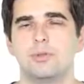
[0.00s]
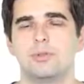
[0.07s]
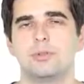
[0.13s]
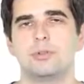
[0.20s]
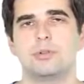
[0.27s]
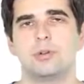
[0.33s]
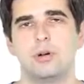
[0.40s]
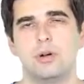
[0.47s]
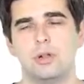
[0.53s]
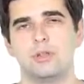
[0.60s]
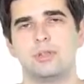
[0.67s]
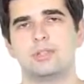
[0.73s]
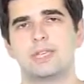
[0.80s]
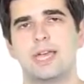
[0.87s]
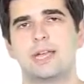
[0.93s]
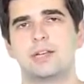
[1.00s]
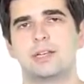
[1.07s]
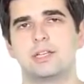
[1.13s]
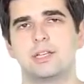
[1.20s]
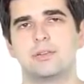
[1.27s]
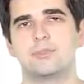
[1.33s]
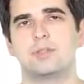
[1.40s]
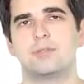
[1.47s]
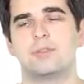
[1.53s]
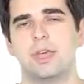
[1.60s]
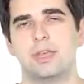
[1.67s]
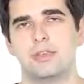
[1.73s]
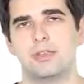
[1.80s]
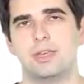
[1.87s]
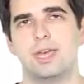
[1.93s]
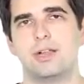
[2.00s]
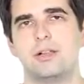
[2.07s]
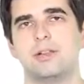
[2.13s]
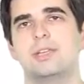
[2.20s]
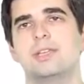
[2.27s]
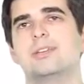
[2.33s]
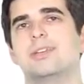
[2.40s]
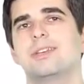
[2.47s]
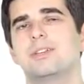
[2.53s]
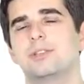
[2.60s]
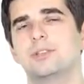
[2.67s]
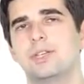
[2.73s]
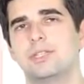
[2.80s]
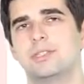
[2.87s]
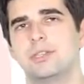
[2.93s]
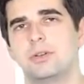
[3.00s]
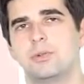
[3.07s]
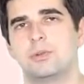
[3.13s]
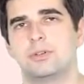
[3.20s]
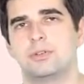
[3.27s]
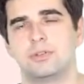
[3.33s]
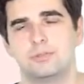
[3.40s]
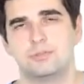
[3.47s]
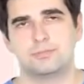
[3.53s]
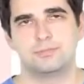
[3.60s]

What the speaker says: through all the cyclic shifts of length L in increasing order.